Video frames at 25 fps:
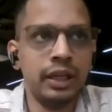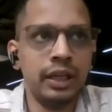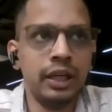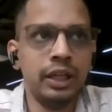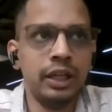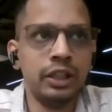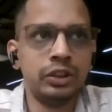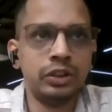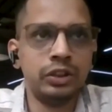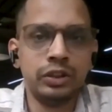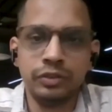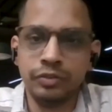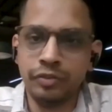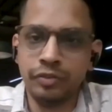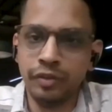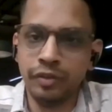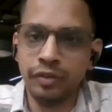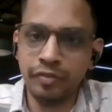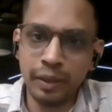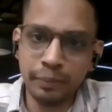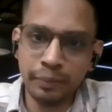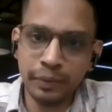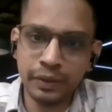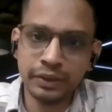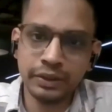It's
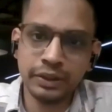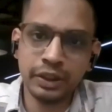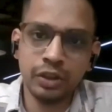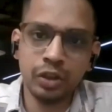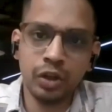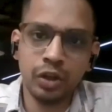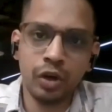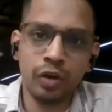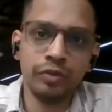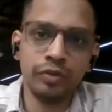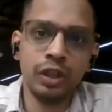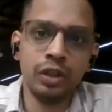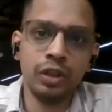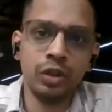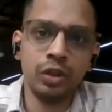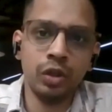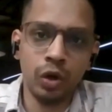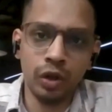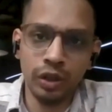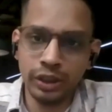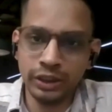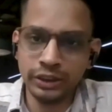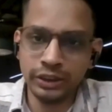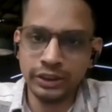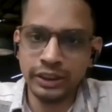50% of the
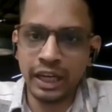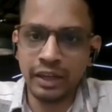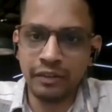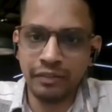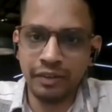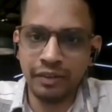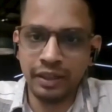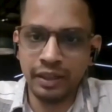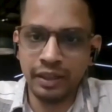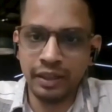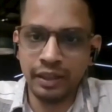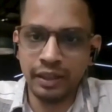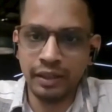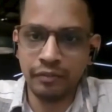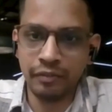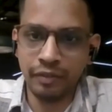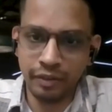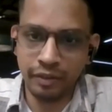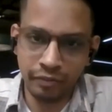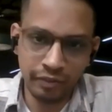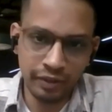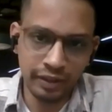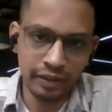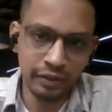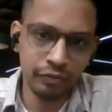knowledge that
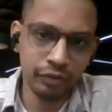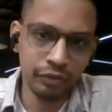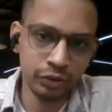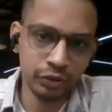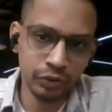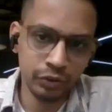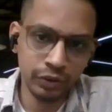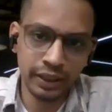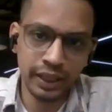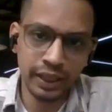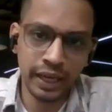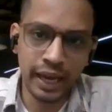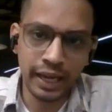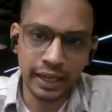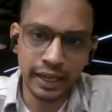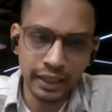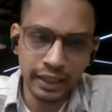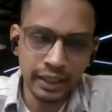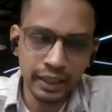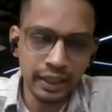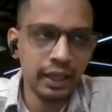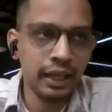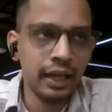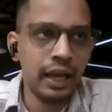which we carry,